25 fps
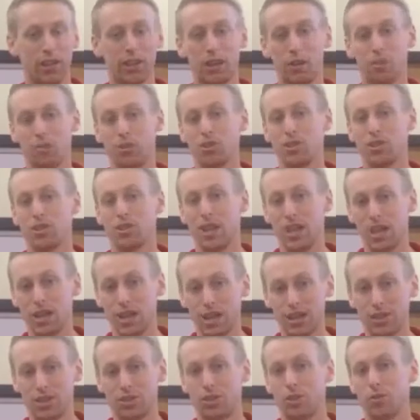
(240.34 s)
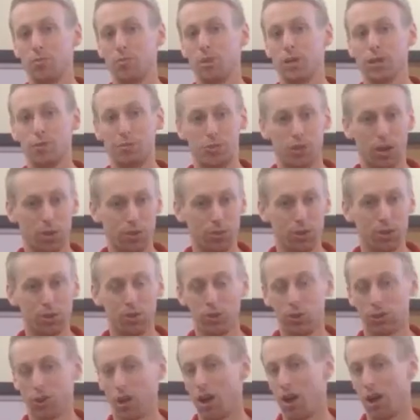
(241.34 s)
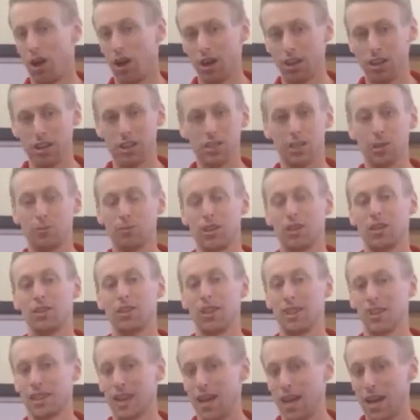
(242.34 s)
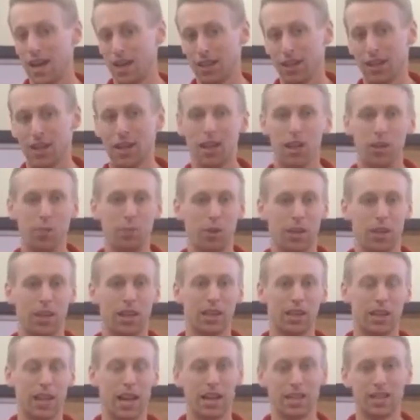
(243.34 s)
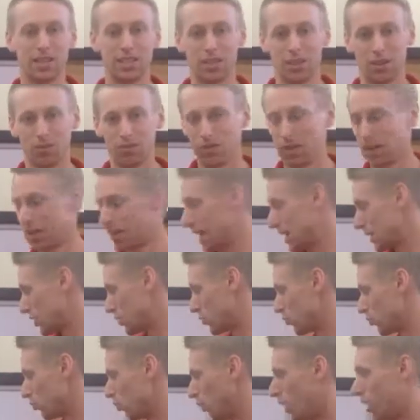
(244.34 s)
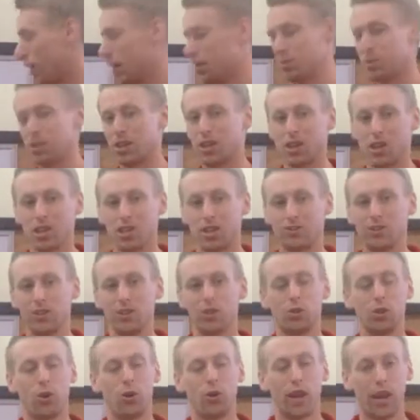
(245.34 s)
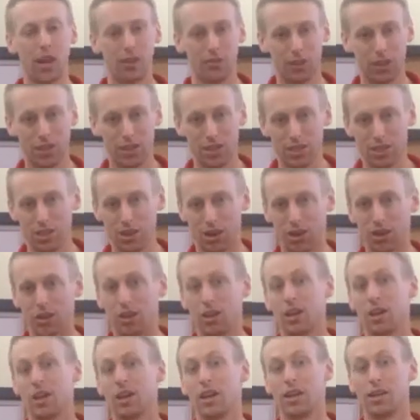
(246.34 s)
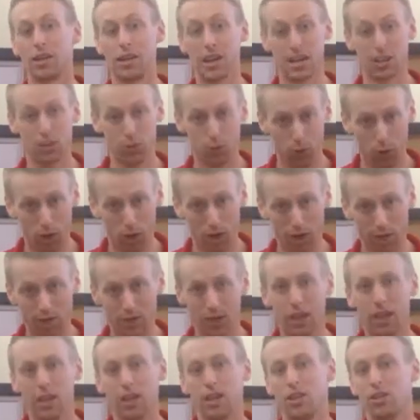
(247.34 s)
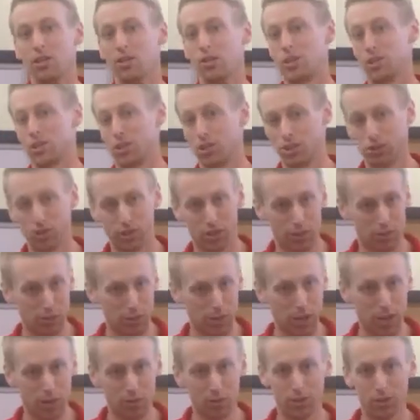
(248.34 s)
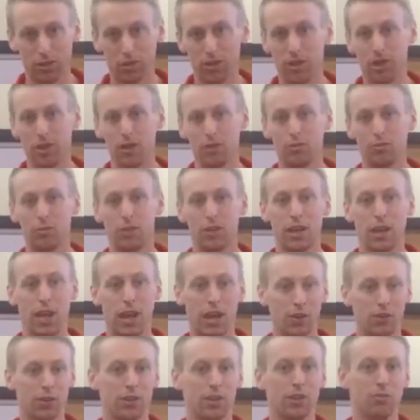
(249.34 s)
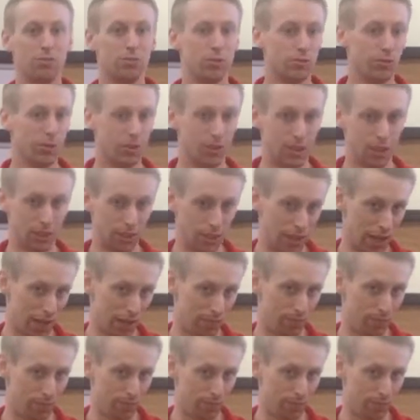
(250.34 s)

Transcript: like a Mercedes or a BMW or an Audi, something like that. But again, that is something that you want, because if you don't have a nice car, guess what? You're still going to be able to live a healthy and fulfilling life.